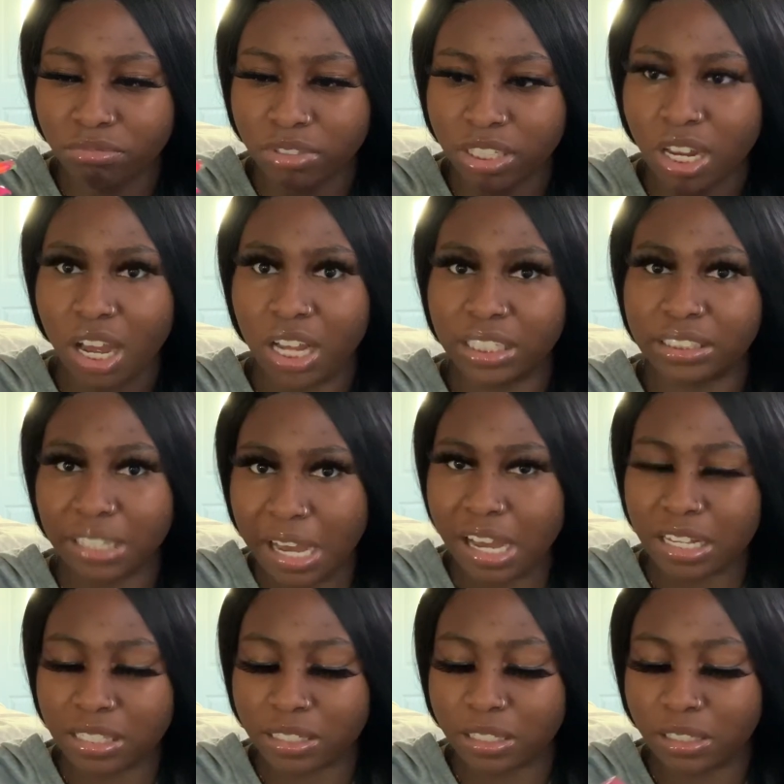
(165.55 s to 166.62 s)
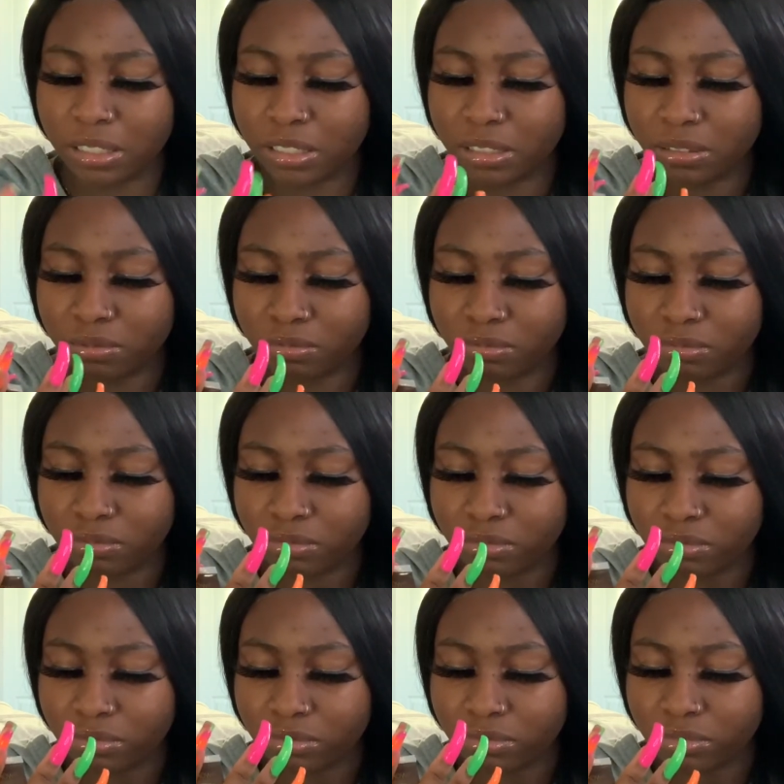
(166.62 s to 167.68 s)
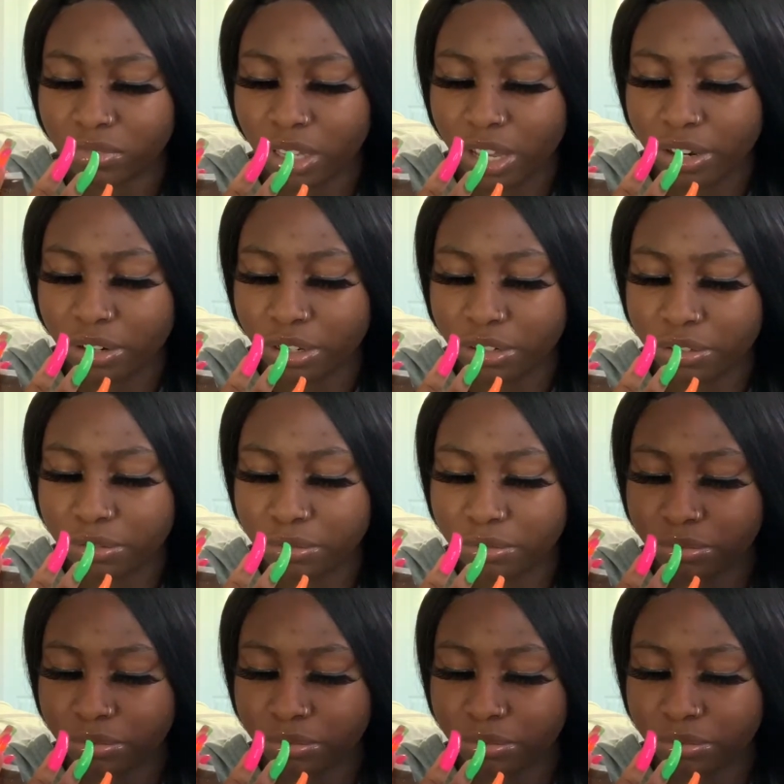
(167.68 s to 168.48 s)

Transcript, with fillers: non-toxic. I don't know.